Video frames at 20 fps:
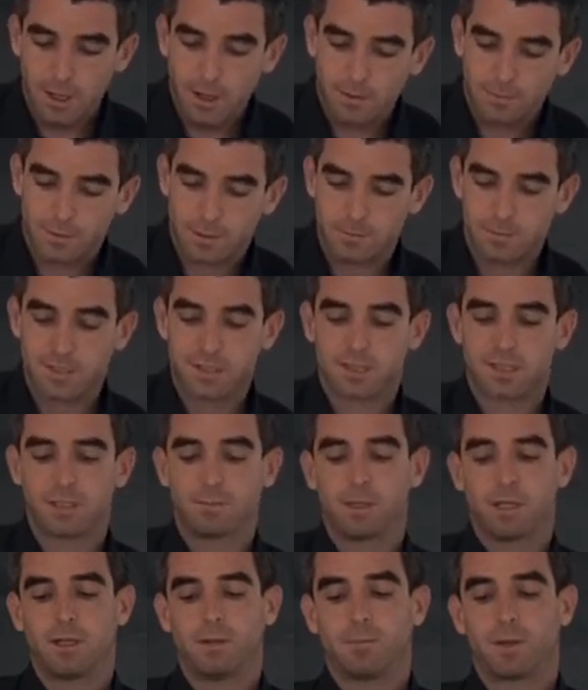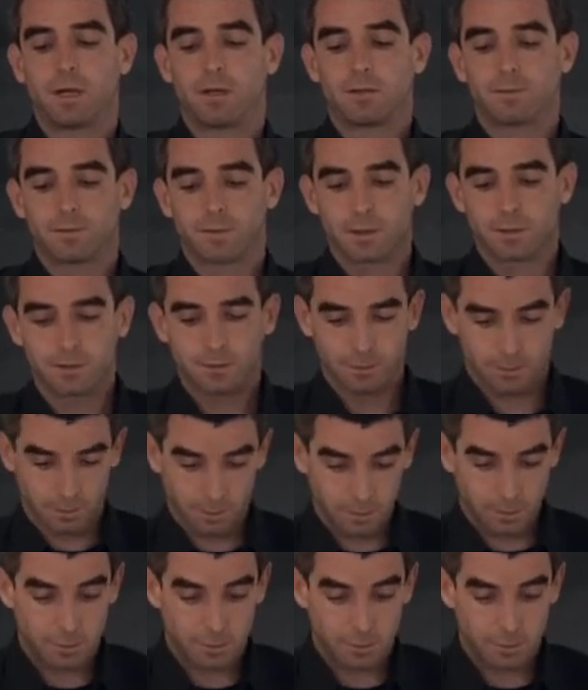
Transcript: forms a seemingly powerful tool